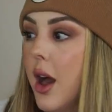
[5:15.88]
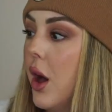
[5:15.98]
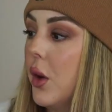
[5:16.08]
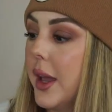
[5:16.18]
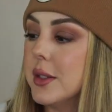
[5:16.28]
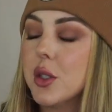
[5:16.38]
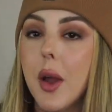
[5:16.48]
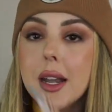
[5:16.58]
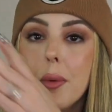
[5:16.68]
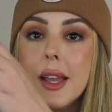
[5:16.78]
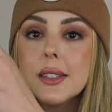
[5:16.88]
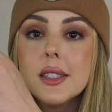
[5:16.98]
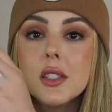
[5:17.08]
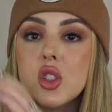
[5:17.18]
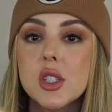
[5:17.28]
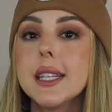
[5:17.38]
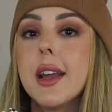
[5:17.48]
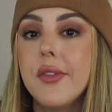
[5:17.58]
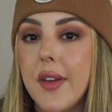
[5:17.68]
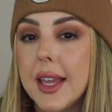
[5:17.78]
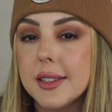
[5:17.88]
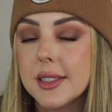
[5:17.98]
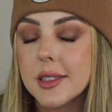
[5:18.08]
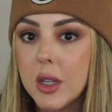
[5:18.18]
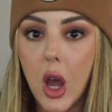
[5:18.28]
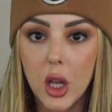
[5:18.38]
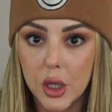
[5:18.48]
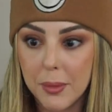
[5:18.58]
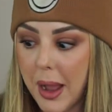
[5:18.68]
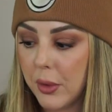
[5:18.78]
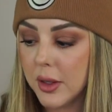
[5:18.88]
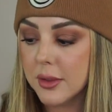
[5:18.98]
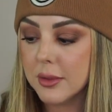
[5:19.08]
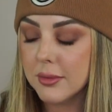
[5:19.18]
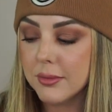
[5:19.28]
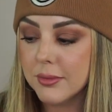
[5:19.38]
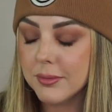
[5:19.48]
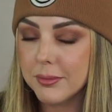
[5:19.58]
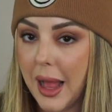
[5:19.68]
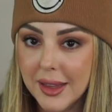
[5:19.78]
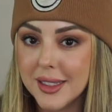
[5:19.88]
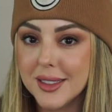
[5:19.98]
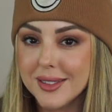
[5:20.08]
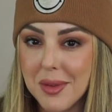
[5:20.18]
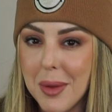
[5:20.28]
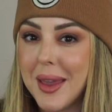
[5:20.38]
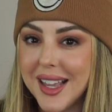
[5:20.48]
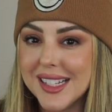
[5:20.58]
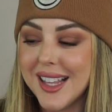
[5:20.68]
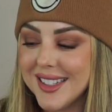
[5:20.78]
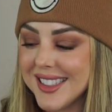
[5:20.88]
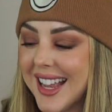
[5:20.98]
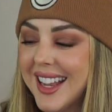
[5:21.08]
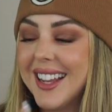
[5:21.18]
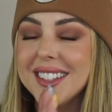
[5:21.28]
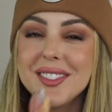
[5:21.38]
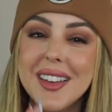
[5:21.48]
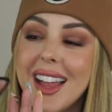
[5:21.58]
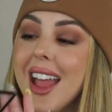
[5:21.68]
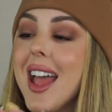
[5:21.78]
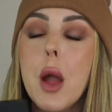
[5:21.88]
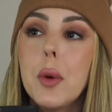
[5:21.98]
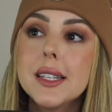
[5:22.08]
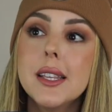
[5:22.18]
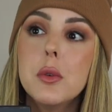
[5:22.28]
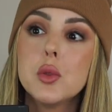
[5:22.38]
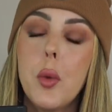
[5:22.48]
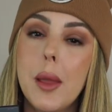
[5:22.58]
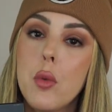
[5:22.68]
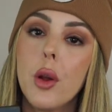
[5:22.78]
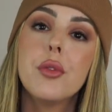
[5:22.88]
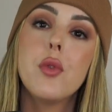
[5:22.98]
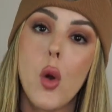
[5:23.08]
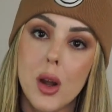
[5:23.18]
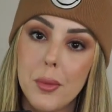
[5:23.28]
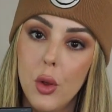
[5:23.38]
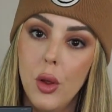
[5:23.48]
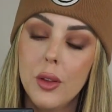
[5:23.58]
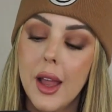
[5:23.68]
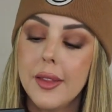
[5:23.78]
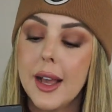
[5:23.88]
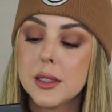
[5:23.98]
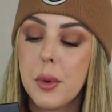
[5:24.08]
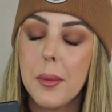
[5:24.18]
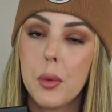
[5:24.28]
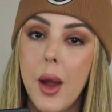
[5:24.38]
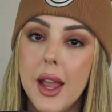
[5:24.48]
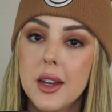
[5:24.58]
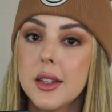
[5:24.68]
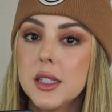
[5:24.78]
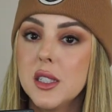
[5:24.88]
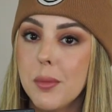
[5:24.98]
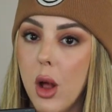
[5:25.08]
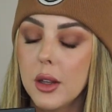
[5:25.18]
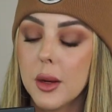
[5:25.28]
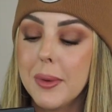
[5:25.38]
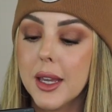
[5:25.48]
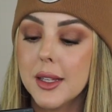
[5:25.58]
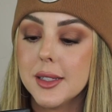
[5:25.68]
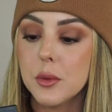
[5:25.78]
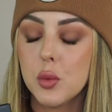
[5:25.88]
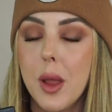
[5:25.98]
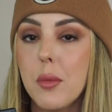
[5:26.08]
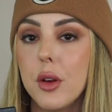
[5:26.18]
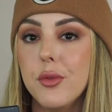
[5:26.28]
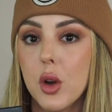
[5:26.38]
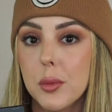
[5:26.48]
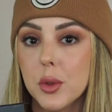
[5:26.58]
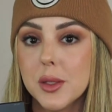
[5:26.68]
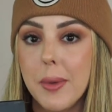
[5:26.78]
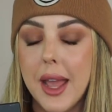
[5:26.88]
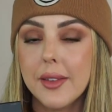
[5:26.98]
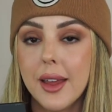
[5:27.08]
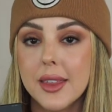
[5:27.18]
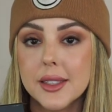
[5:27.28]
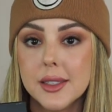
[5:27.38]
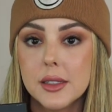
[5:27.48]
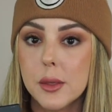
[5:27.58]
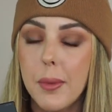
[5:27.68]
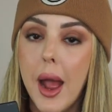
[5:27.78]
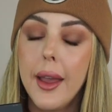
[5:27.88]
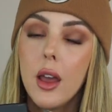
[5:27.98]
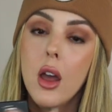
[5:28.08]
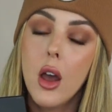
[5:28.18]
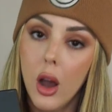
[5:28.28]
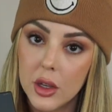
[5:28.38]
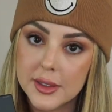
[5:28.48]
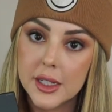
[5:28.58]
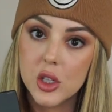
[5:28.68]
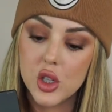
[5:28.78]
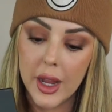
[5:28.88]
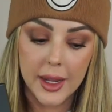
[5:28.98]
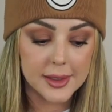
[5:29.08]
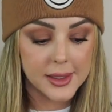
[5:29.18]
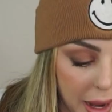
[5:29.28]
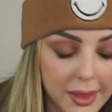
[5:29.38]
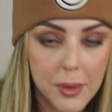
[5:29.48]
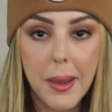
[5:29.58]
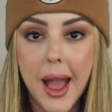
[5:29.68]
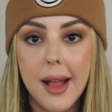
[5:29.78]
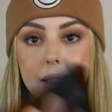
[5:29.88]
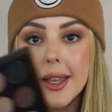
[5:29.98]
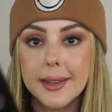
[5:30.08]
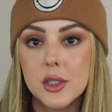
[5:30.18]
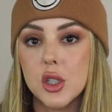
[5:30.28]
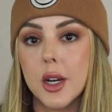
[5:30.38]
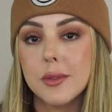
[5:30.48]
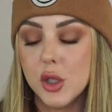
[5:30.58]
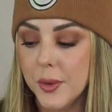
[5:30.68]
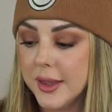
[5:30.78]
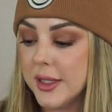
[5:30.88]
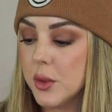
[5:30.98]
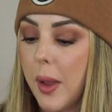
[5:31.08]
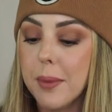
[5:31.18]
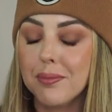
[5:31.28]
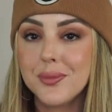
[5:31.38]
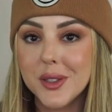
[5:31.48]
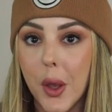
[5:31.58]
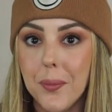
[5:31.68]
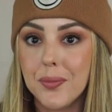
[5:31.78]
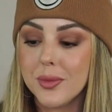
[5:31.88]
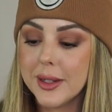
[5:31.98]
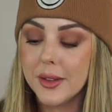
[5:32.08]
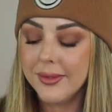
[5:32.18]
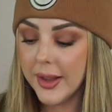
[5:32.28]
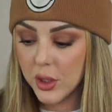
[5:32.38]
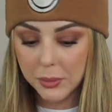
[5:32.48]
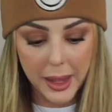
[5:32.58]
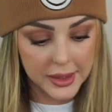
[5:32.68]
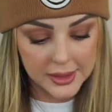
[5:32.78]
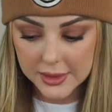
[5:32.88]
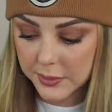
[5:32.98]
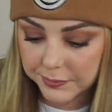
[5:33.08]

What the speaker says: Okay, so anyways, this is just like a face color powder palette. Am I making sense? It's that I want to say it was way more affordable, and that's probably why it is smaller, because it was way more affordable to buy it like this than to buy all 6 shades, buy the palette, insert, do it this way. So, fun new palettes.